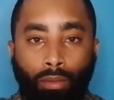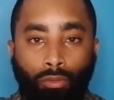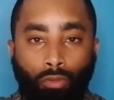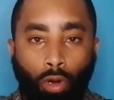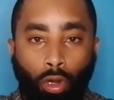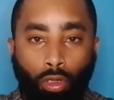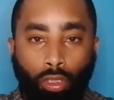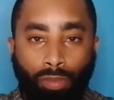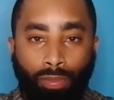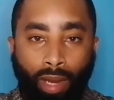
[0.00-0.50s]

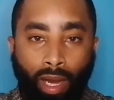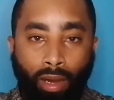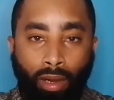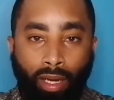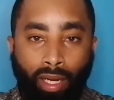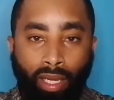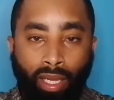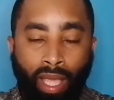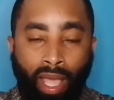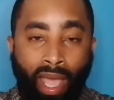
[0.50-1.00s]

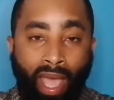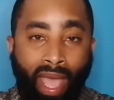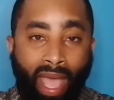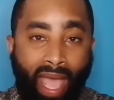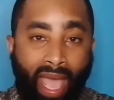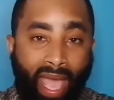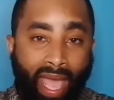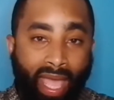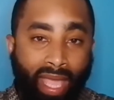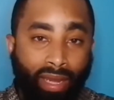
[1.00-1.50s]
rosemary,
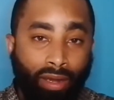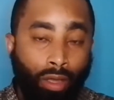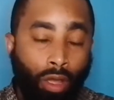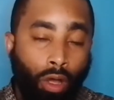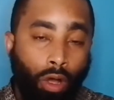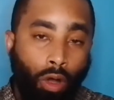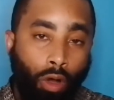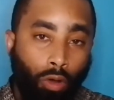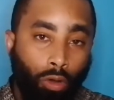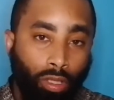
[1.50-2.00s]

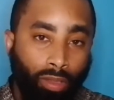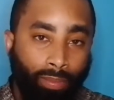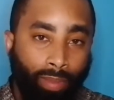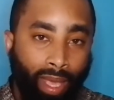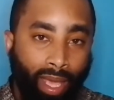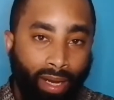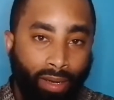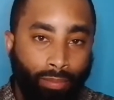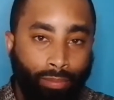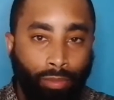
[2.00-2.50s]
and
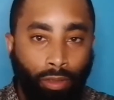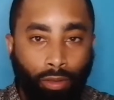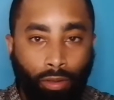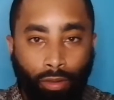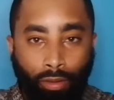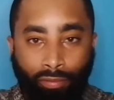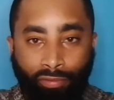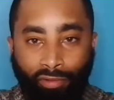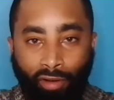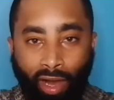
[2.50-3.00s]
olibanum,
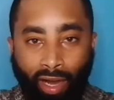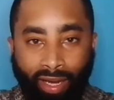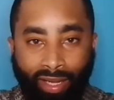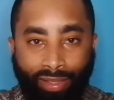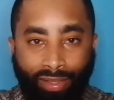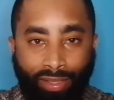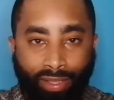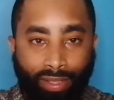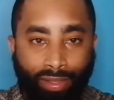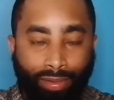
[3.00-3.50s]
or
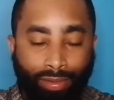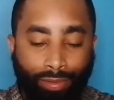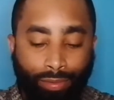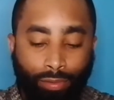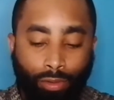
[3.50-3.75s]
frankincense.